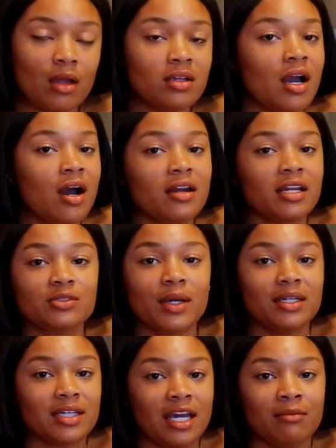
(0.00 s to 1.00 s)
Y'all, this is
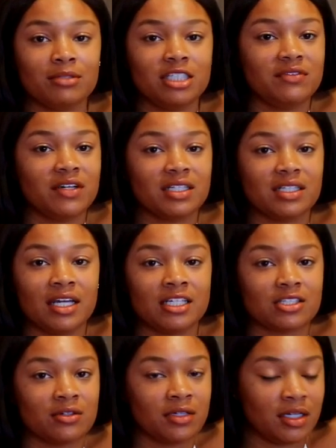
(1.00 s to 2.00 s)
why you can't believe everything
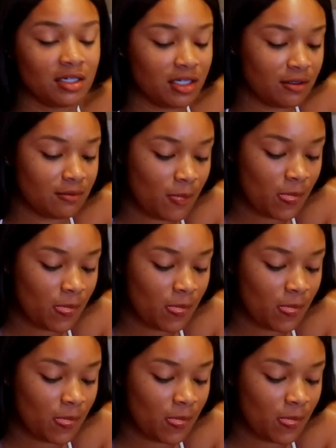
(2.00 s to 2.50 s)
that's on the internet.